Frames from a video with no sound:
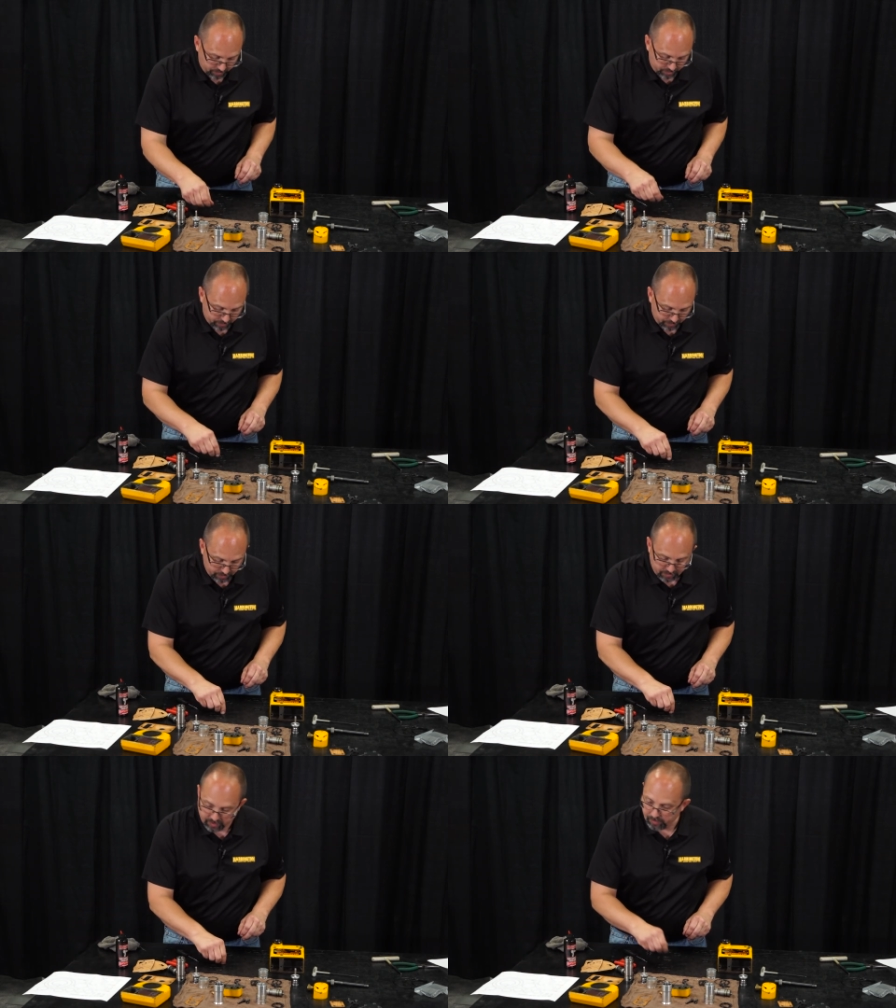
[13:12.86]
that you're
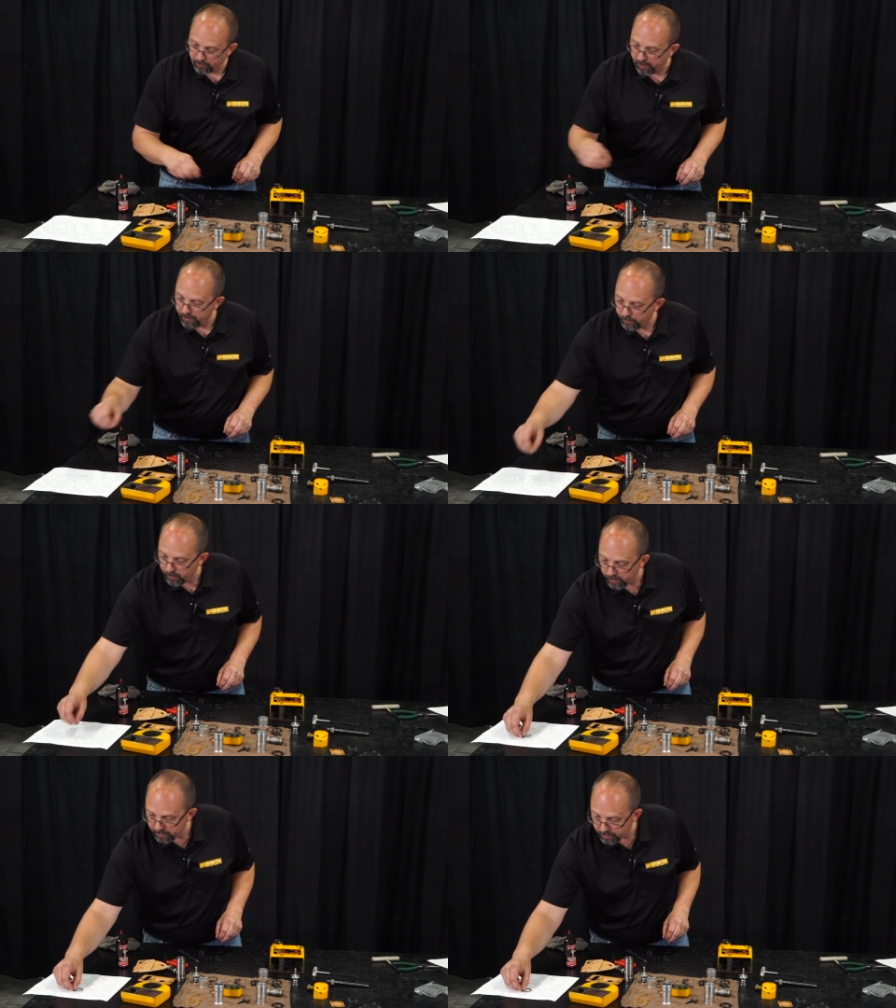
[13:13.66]
using the right
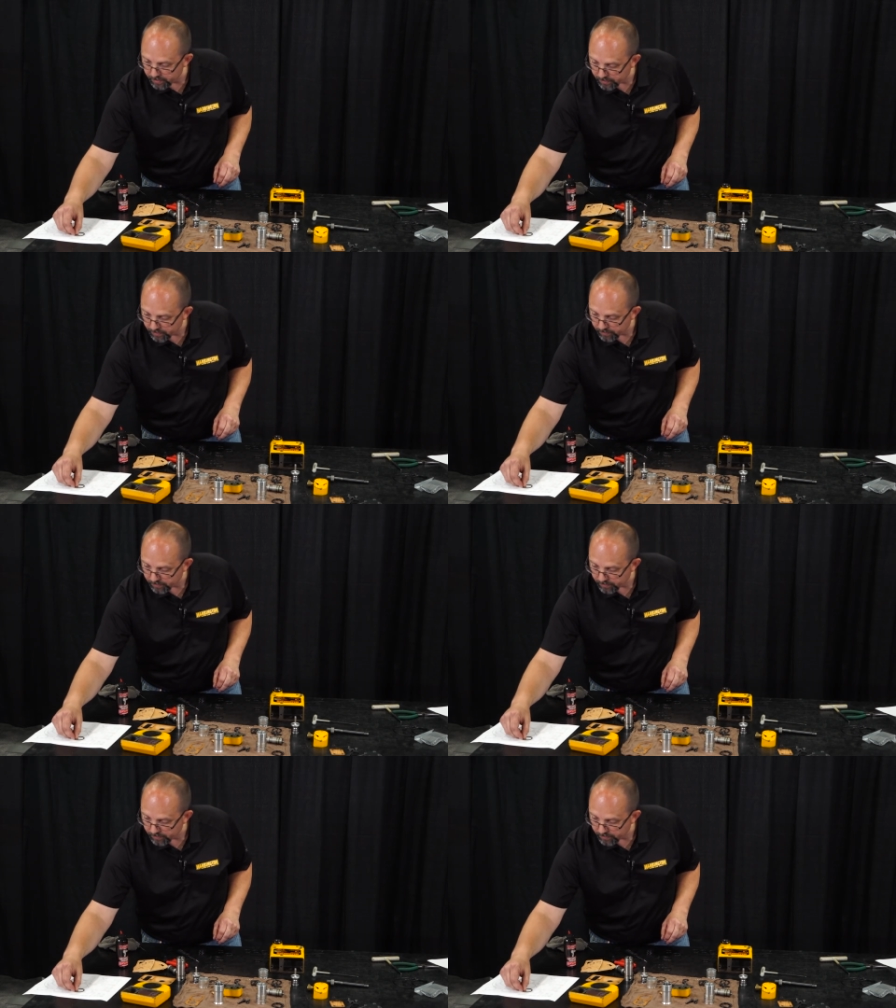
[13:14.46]
ones